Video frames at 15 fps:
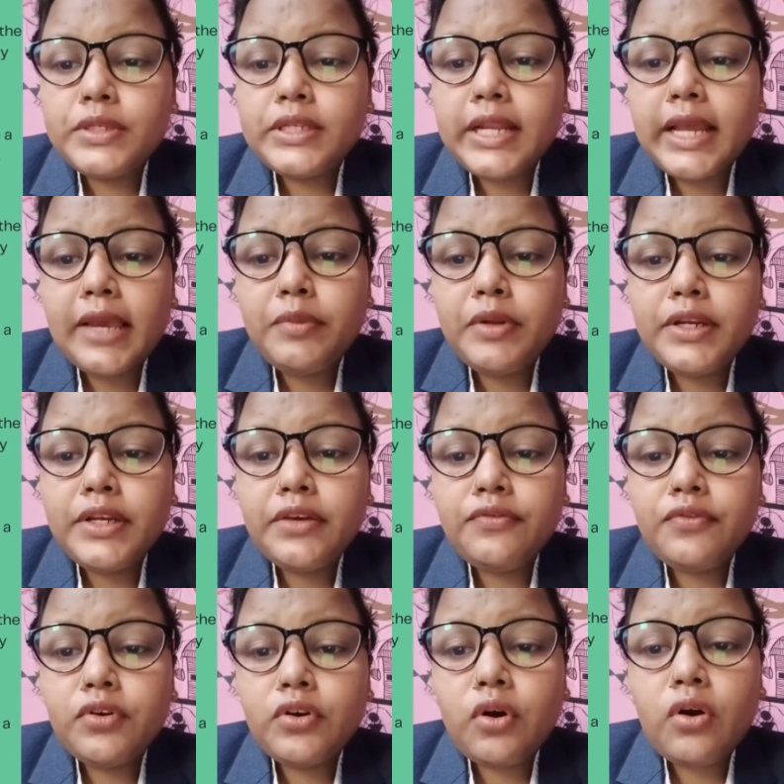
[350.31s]
liability
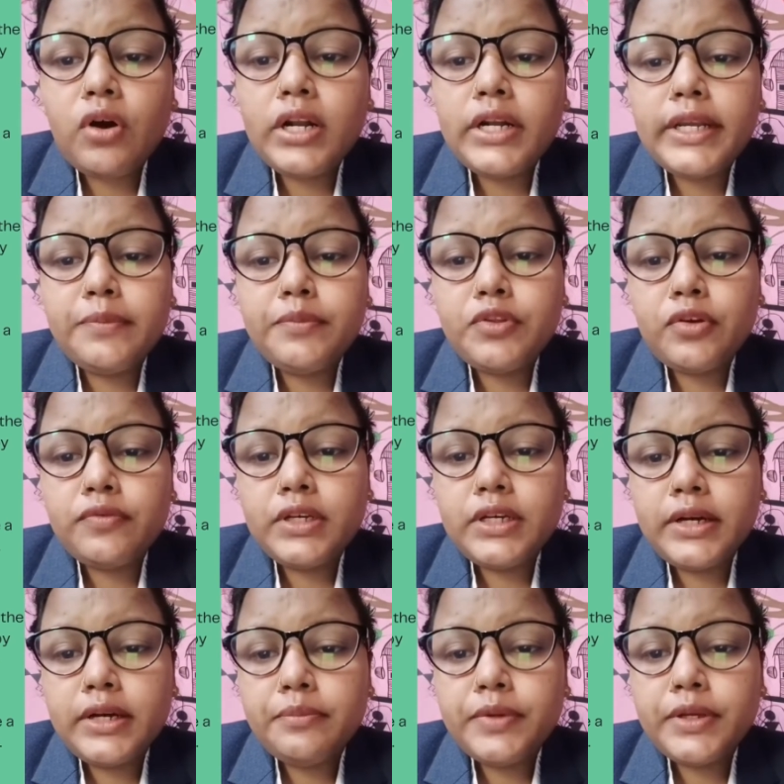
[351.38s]
for all debts of the
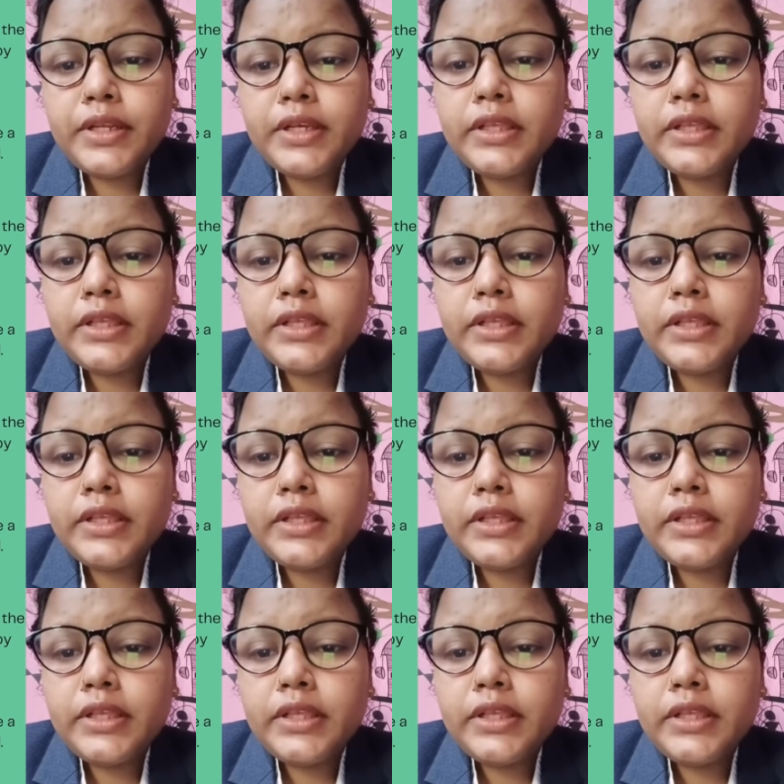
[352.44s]
company.